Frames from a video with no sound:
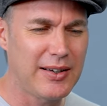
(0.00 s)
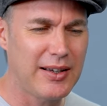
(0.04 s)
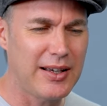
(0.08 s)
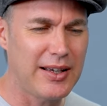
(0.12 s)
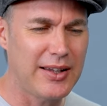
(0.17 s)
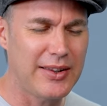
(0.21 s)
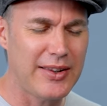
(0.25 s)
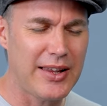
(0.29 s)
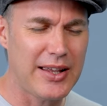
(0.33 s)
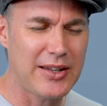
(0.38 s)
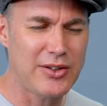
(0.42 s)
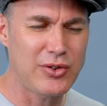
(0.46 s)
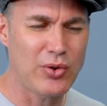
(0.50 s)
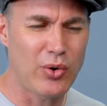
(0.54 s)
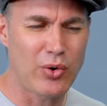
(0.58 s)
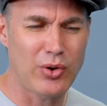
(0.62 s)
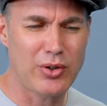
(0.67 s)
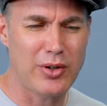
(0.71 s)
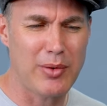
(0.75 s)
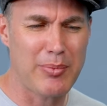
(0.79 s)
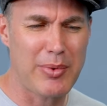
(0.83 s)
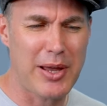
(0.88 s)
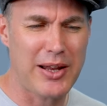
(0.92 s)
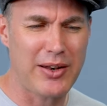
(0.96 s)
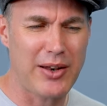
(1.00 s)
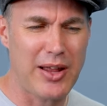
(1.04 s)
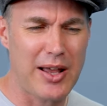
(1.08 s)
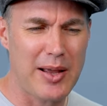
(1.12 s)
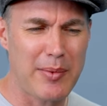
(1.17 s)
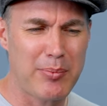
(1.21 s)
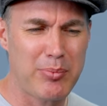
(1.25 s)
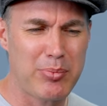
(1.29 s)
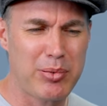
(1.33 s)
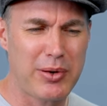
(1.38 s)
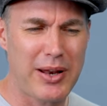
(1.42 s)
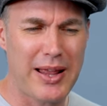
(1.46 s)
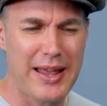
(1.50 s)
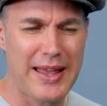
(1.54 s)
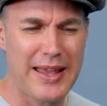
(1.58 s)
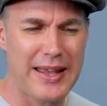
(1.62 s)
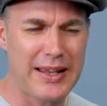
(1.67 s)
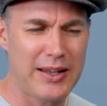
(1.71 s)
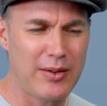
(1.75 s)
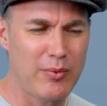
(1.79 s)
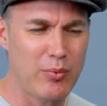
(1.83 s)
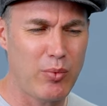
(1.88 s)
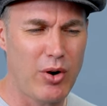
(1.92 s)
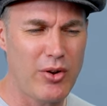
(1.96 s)
And they talked about like
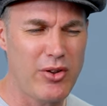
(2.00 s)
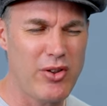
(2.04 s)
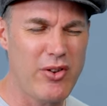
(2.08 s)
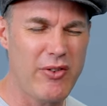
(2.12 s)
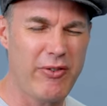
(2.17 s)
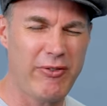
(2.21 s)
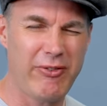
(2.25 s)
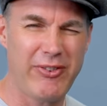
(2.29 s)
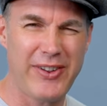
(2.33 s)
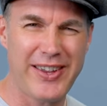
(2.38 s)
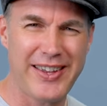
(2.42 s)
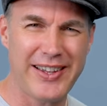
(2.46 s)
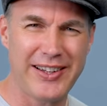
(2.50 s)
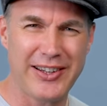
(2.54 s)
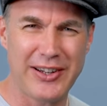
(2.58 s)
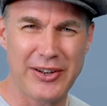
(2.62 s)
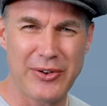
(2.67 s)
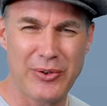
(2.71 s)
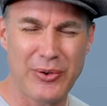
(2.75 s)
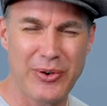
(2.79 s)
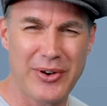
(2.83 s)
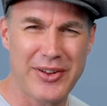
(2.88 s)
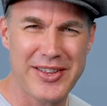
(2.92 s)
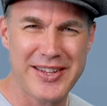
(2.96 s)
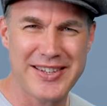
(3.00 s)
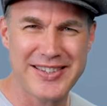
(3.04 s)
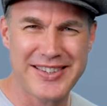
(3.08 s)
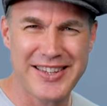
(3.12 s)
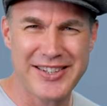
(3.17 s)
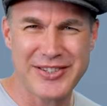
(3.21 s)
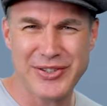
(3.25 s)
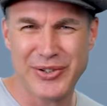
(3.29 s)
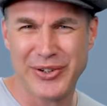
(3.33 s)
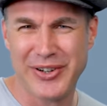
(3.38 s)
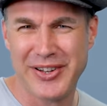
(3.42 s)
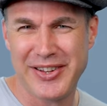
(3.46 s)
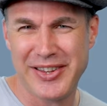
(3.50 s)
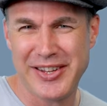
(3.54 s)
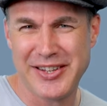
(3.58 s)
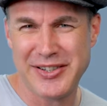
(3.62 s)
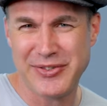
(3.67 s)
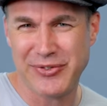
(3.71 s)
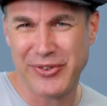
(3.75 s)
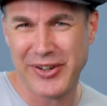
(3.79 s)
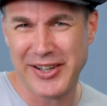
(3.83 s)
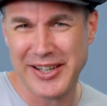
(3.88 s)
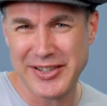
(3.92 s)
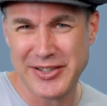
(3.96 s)
playing what you feel and all of these, there's all of these
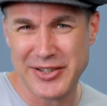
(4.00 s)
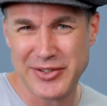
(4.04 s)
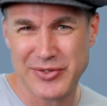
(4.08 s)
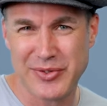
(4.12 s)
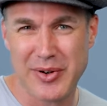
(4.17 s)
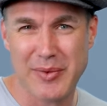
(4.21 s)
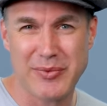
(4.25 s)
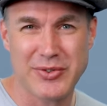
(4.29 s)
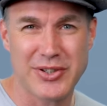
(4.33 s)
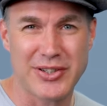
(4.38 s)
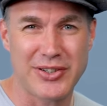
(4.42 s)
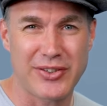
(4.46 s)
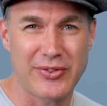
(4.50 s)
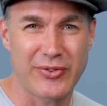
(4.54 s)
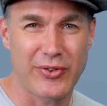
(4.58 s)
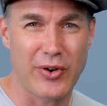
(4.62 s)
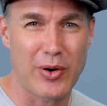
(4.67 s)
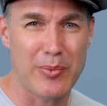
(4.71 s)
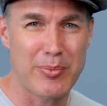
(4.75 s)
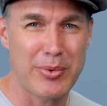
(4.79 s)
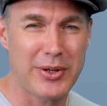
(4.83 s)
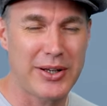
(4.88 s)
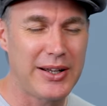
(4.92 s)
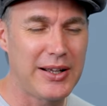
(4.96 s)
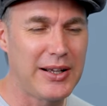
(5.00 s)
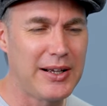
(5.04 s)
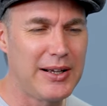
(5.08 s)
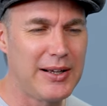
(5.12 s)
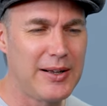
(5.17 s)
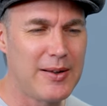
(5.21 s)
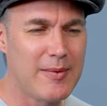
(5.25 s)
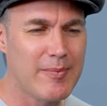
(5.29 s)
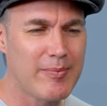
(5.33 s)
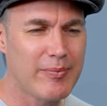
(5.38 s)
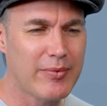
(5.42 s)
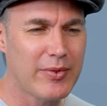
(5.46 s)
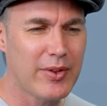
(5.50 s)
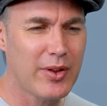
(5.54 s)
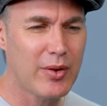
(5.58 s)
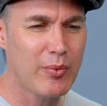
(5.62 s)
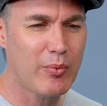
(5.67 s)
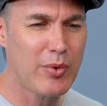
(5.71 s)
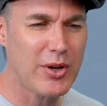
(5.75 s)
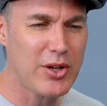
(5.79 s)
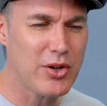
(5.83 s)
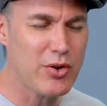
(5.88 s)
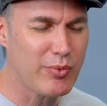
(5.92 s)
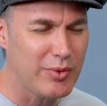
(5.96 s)
funny descriptions for it. But
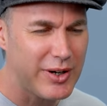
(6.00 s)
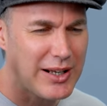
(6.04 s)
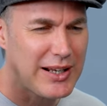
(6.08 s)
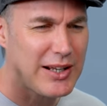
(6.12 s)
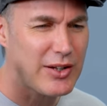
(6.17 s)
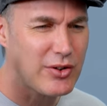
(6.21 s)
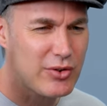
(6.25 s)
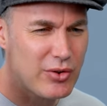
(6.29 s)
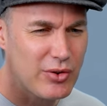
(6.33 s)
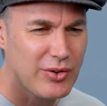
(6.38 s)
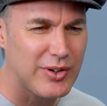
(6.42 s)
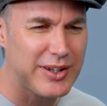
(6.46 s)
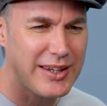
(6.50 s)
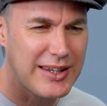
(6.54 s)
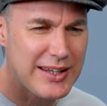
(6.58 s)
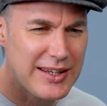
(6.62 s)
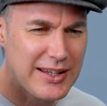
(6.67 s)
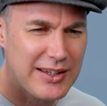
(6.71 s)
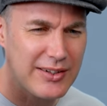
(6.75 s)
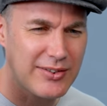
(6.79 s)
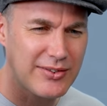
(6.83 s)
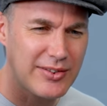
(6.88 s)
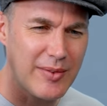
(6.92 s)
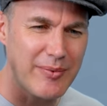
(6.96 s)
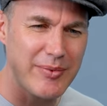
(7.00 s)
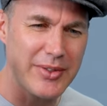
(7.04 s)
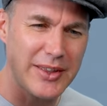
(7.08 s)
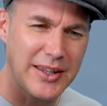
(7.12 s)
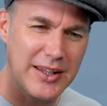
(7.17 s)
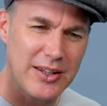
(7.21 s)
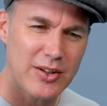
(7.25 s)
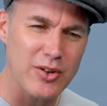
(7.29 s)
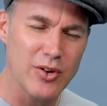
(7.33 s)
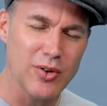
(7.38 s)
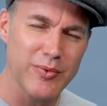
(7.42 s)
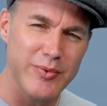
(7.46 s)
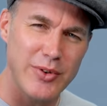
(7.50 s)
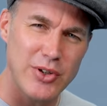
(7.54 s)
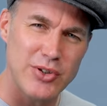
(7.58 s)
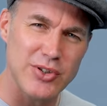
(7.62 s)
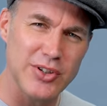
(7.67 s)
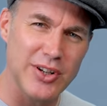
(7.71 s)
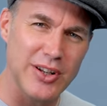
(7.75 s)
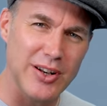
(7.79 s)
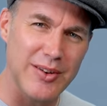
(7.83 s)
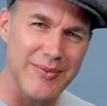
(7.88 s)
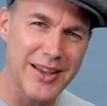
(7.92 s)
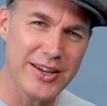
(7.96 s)
when you really do hear something in your
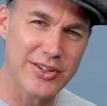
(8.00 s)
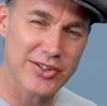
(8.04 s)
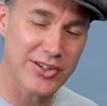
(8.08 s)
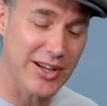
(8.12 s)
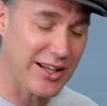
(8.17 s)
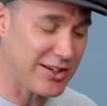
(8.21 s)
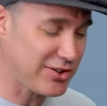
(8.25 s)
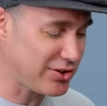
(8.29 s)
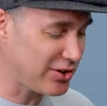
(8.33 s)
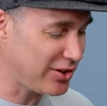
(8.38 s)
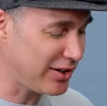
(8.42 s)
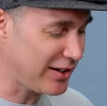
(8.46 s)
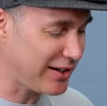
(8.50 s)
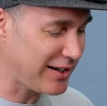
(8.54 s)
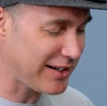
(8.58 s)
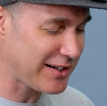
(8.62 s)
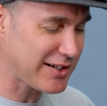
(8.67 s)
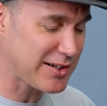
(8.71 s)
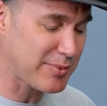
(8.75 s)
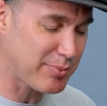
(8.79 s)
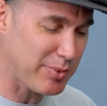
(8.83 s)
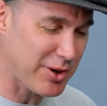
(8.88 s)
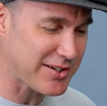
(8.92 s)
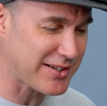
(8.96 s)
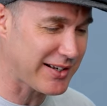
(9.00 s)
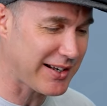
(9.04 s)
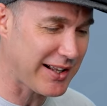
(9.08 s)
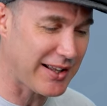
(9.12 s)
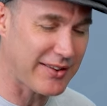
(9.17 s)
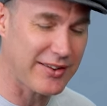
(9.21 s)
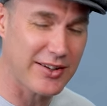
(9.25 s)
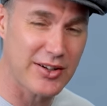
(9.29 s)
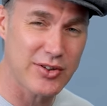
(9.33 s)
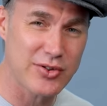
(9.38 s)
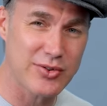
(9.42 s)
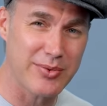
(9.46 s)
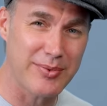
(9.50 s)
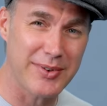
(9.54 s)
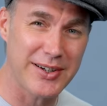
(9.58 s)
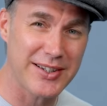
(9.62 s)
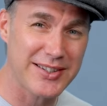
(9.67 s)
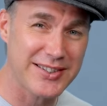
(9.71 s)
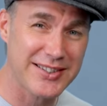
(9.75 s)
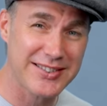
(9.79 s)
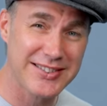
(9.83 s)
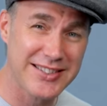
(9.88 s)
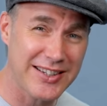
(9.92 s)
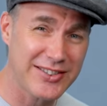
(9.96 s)
musical imagination and express it out the instrument,
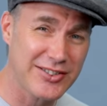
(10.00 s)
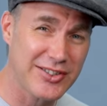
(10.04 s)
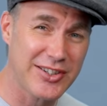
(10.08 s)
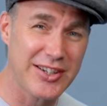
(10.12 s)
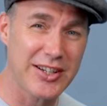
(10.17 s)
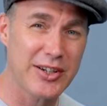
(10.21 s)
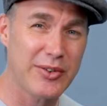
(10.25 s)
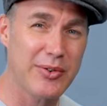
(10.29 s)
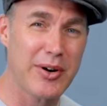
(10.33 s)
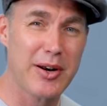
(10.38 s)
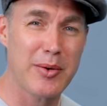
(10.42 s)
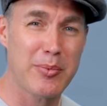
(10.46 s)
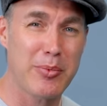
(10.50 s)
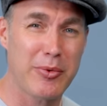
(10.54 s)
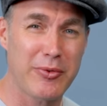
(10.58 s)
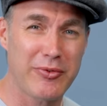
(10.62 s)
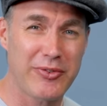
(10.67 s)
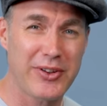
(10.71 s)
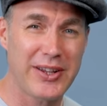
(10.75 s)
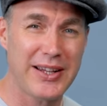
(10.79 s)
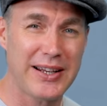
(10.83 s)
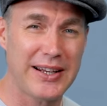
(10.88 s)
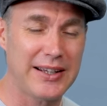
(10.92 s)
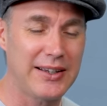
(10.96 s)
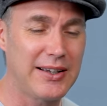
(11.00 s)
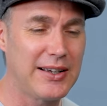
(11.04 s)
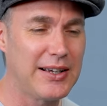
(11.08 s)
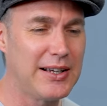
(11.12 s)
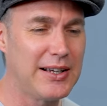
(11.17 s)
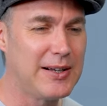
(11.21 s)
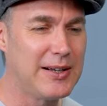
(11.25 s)
it's such an incredible feeling.